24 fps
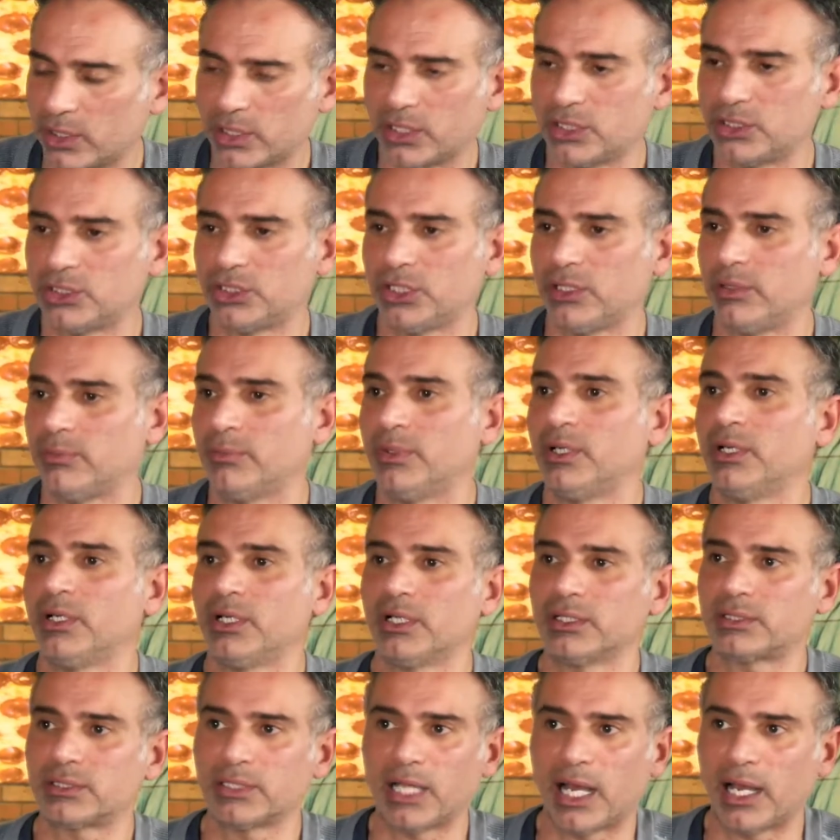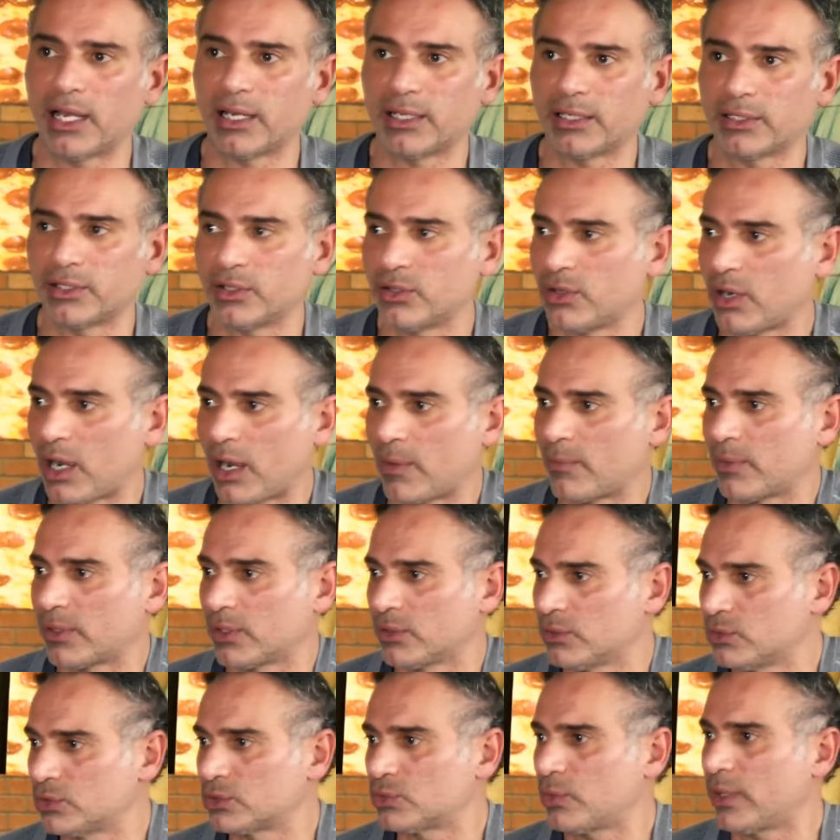the gym. It's not I want to
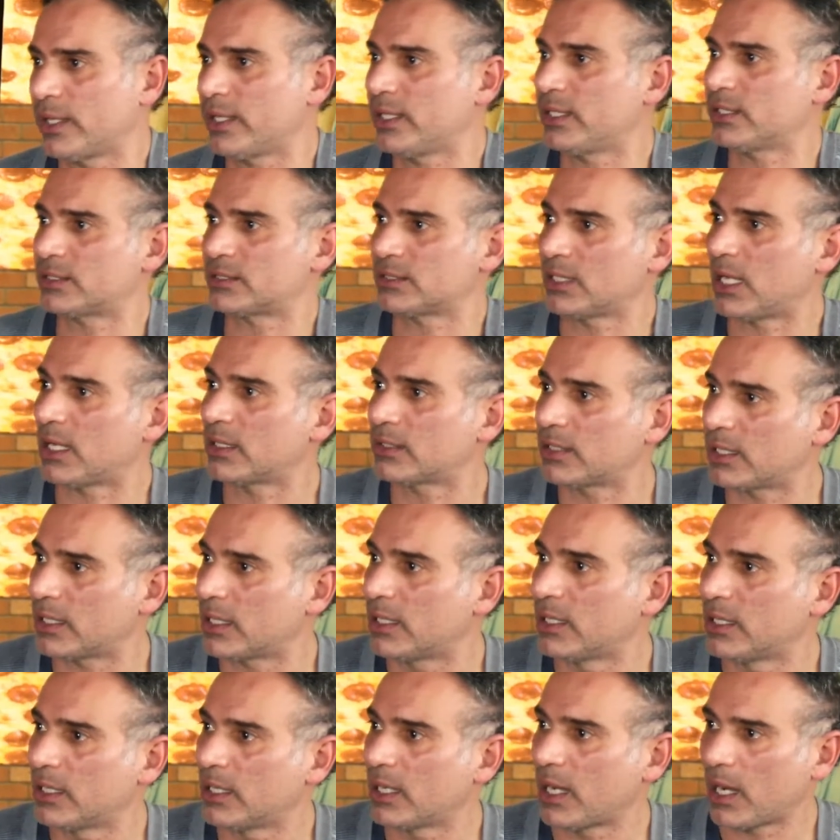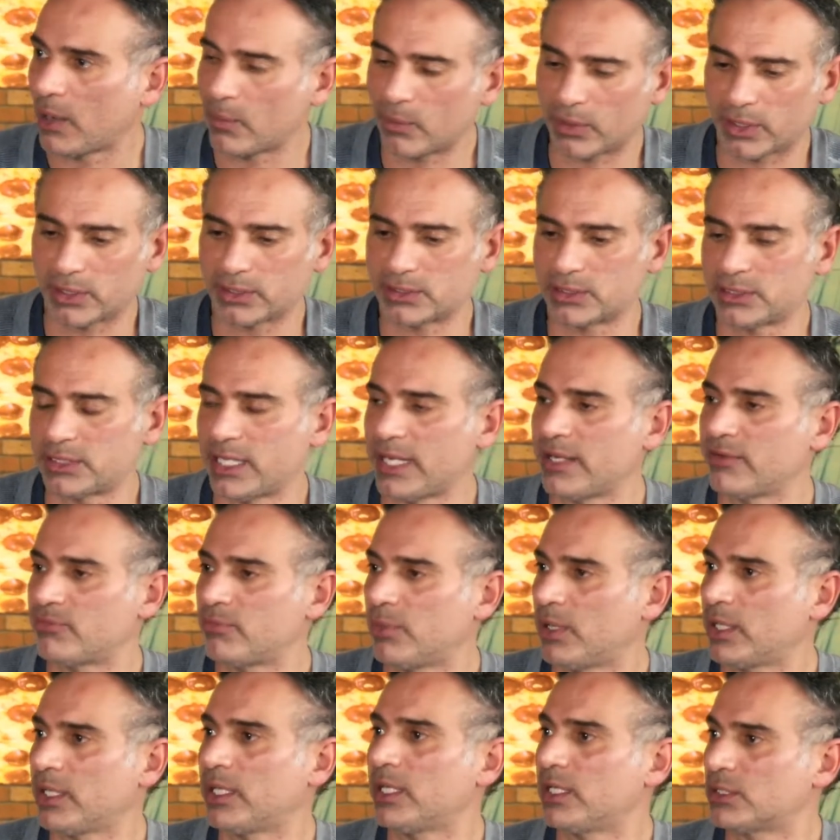lose weight. It's not that I want to save
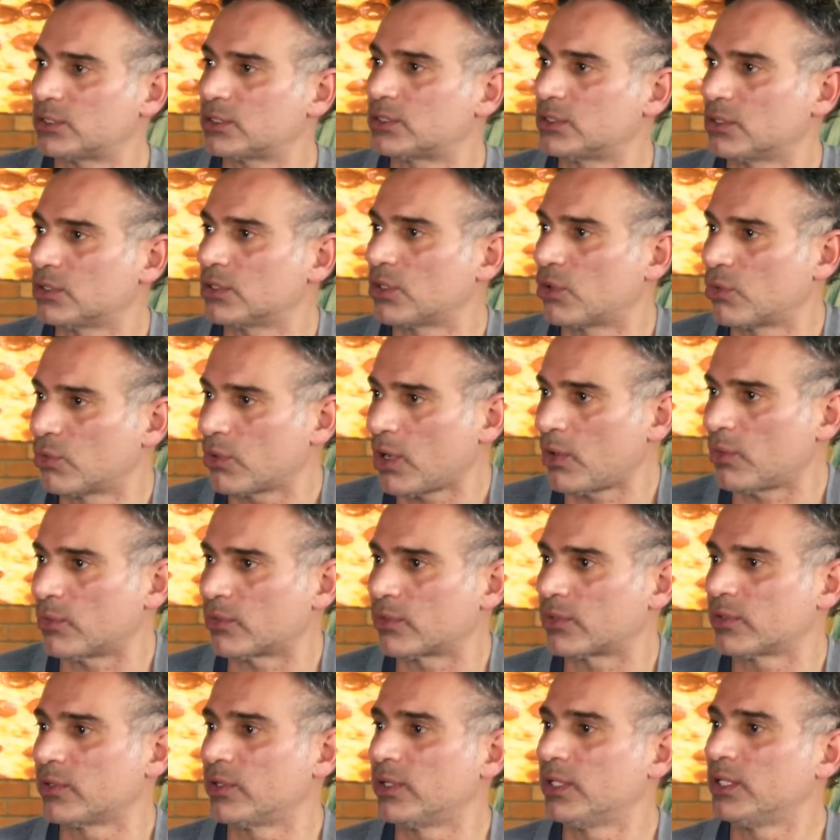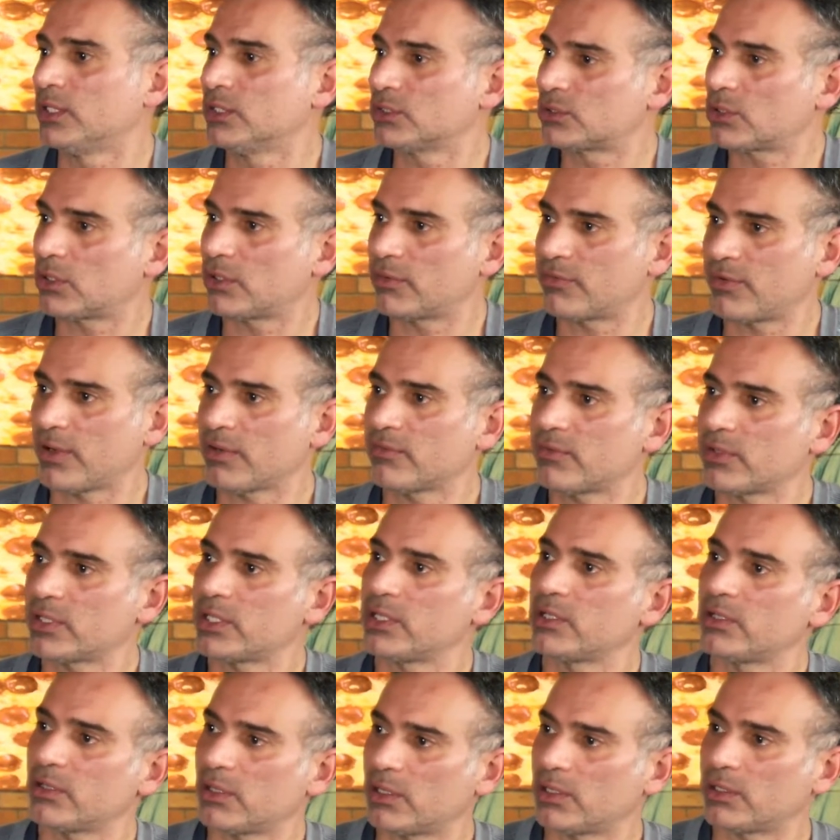money. It's growth. Yeah. So if every
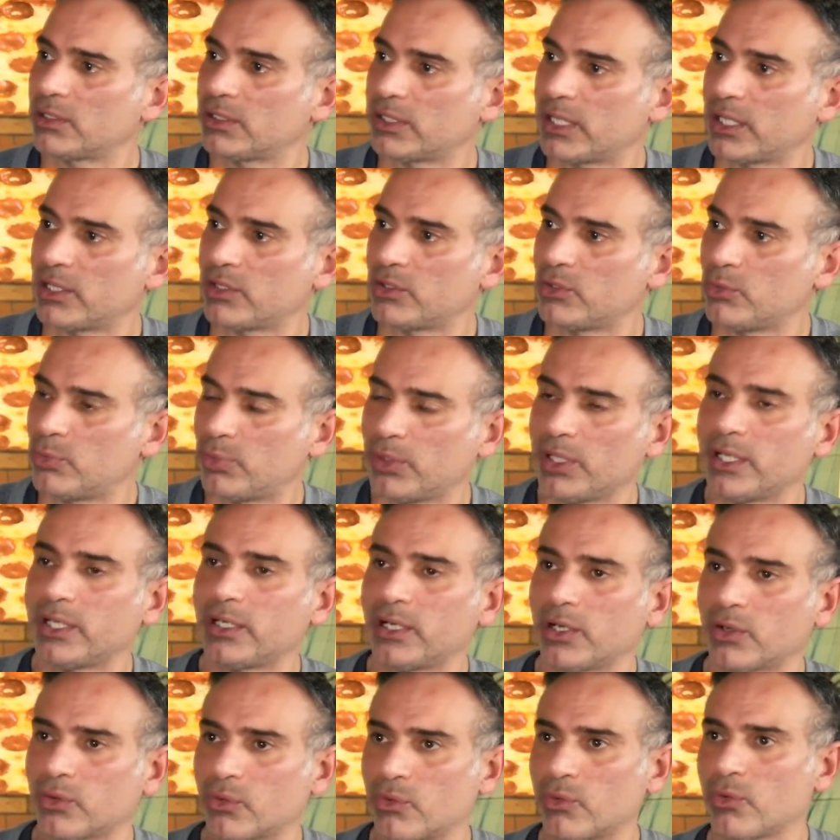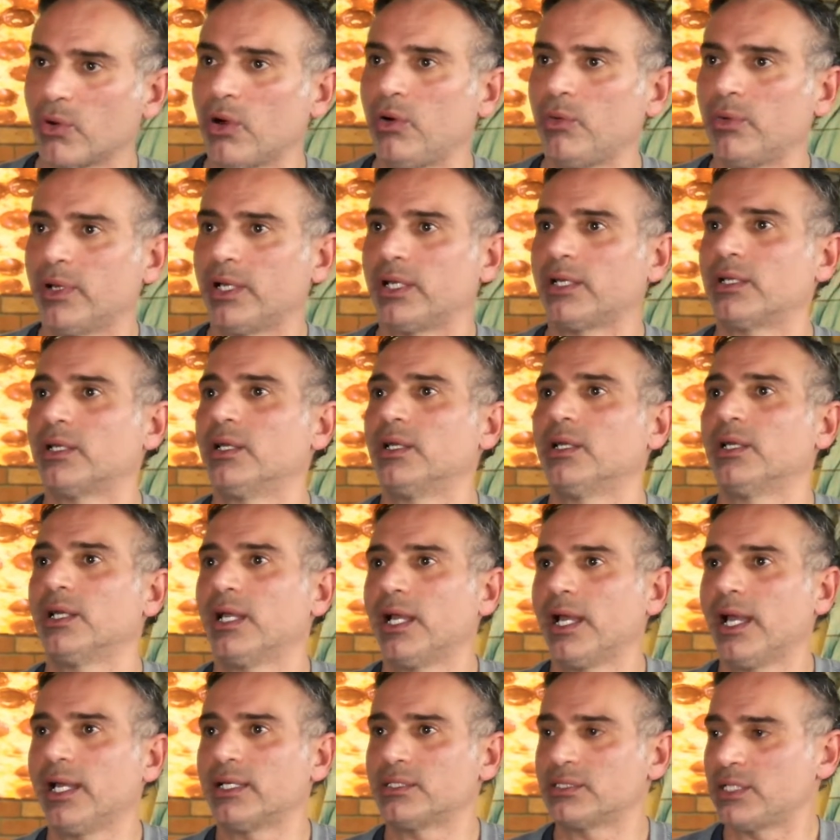year that you plan on growing
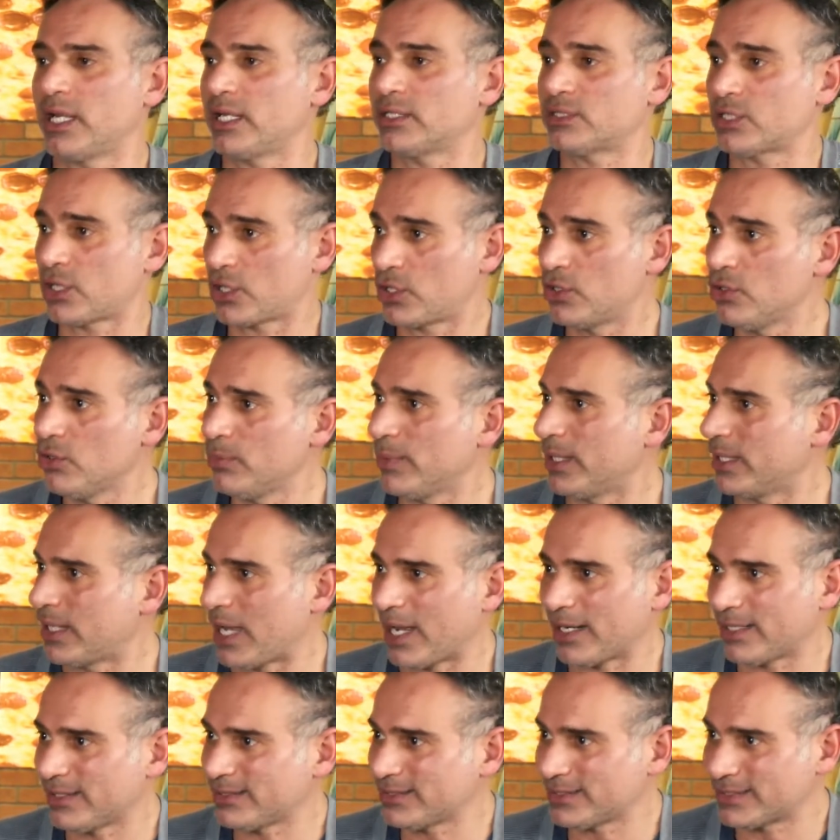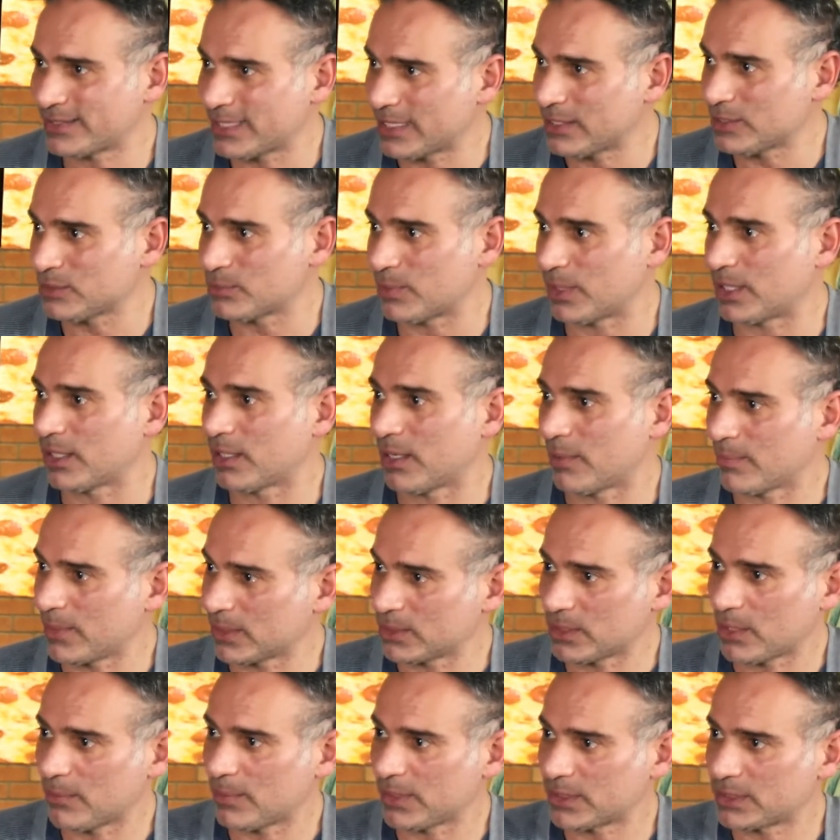as a human, not as a salesman. I'm not
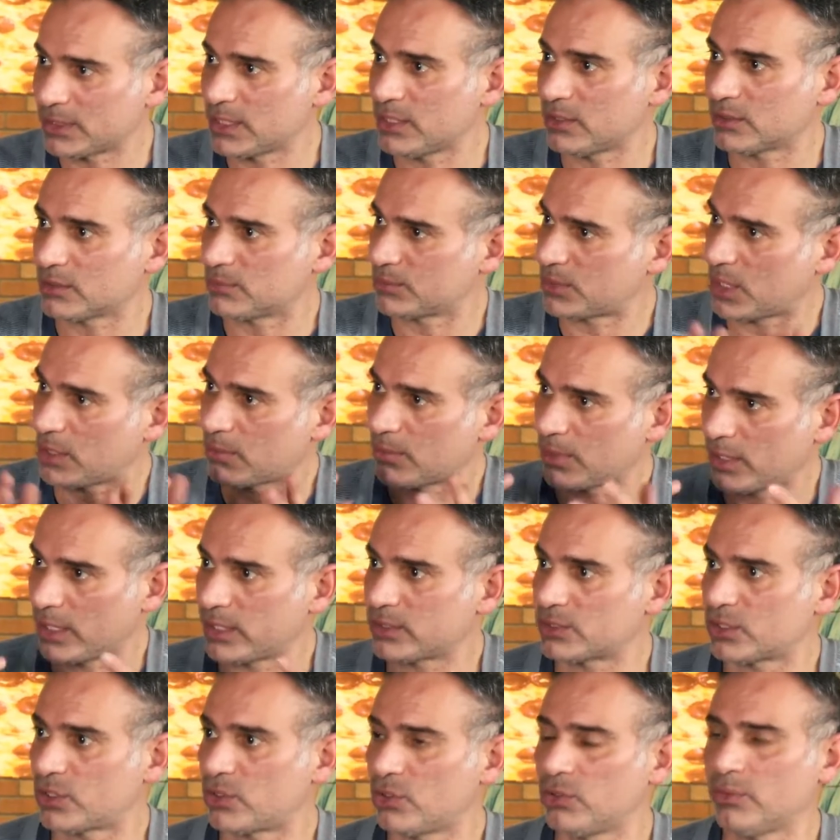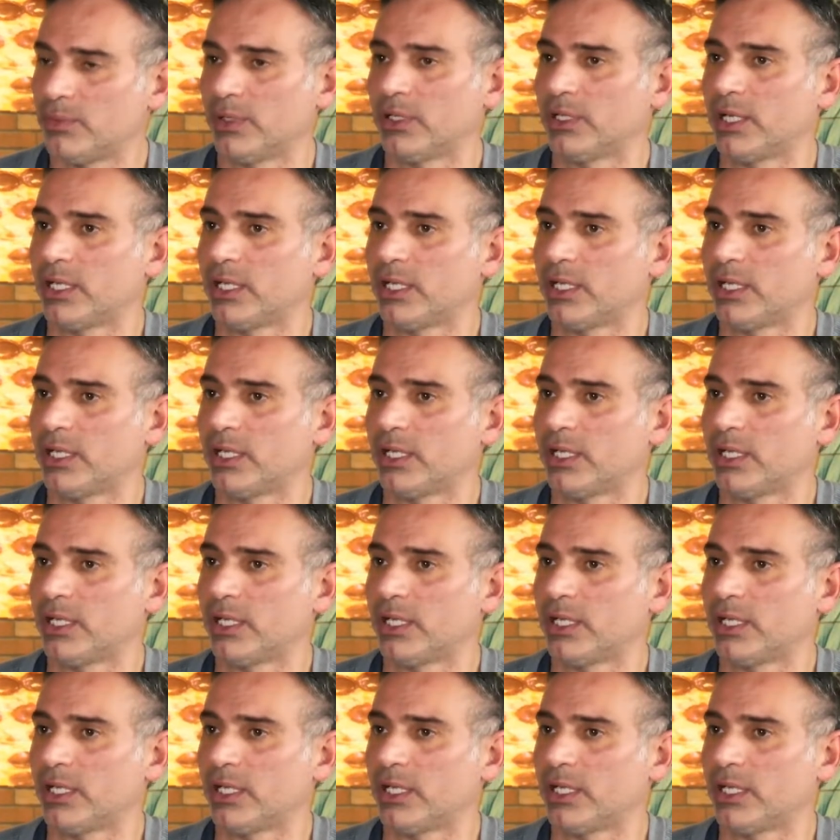talking about sales. I'm talking about as a human,